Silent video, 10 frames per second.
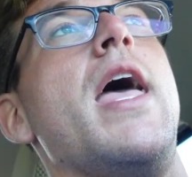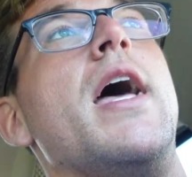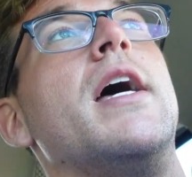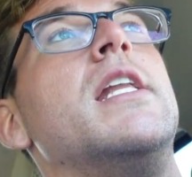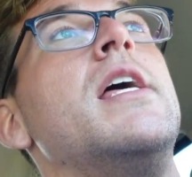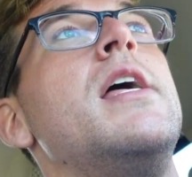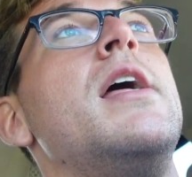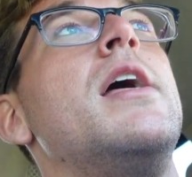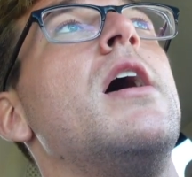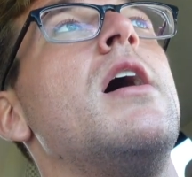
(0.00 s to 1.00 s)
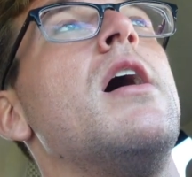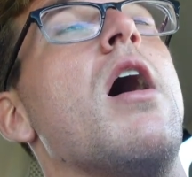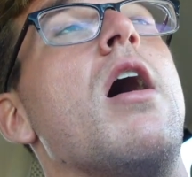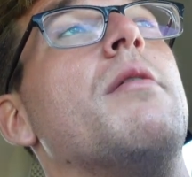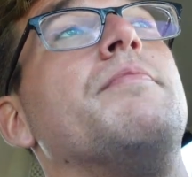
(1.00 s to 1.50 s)
And
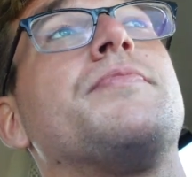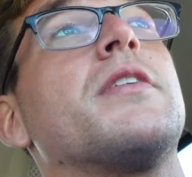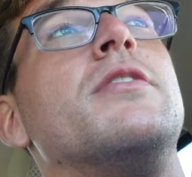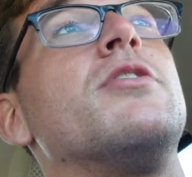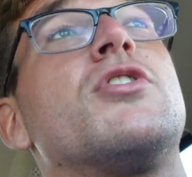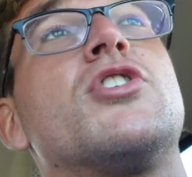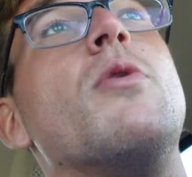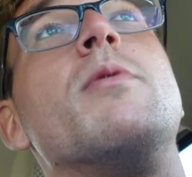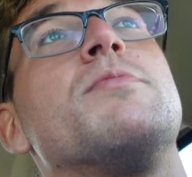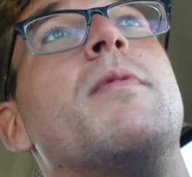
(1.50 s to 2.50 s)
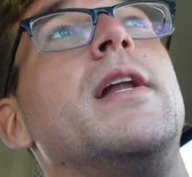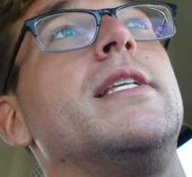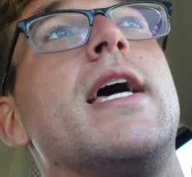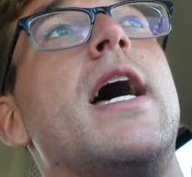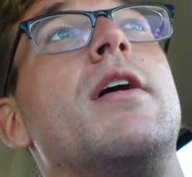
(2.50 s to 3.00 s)
um, there's so much
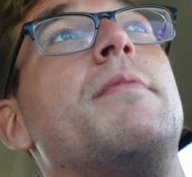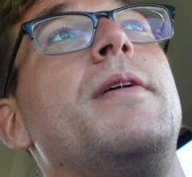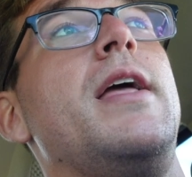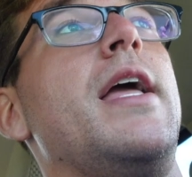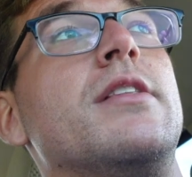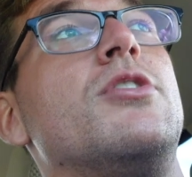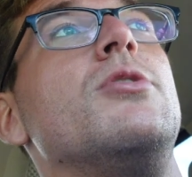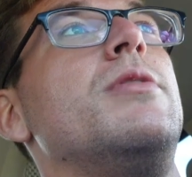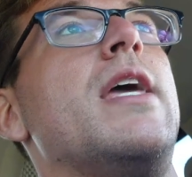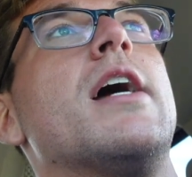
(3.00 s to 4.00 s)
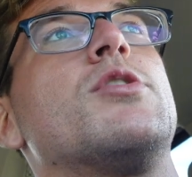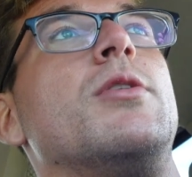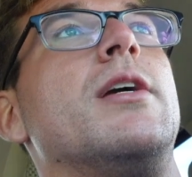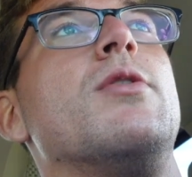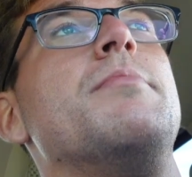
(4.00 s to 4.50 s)
money tied up into the
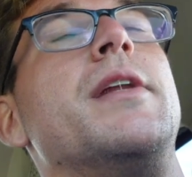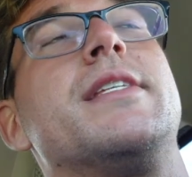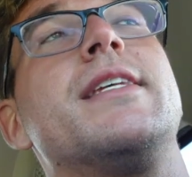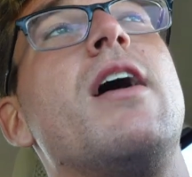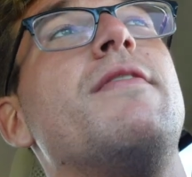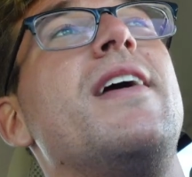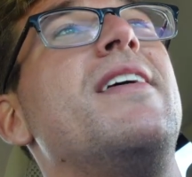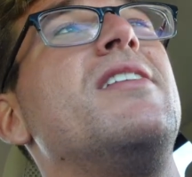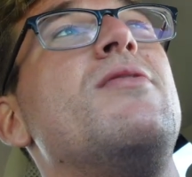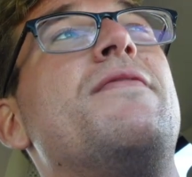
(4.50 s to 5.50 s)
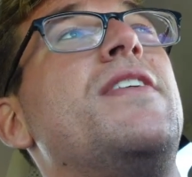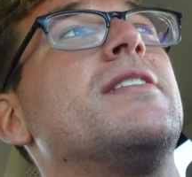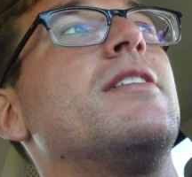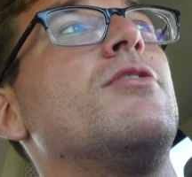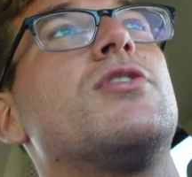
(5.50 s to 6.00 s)
actual equipment itself, and then you have
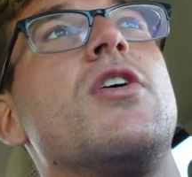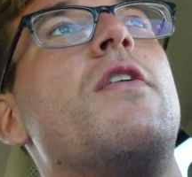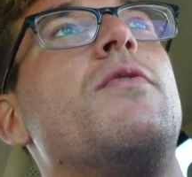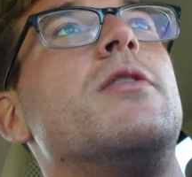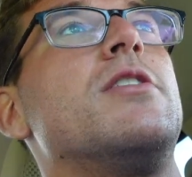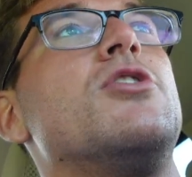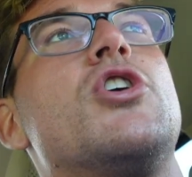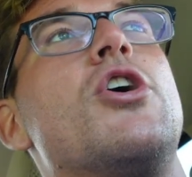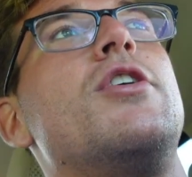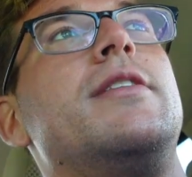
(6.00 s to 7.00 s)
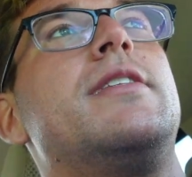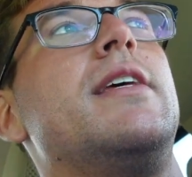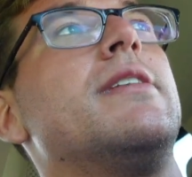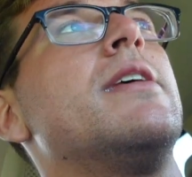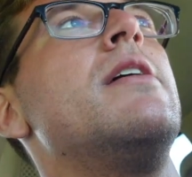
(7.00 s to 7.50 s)
things like your softwares,
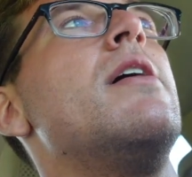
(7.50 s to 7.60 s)
insurances,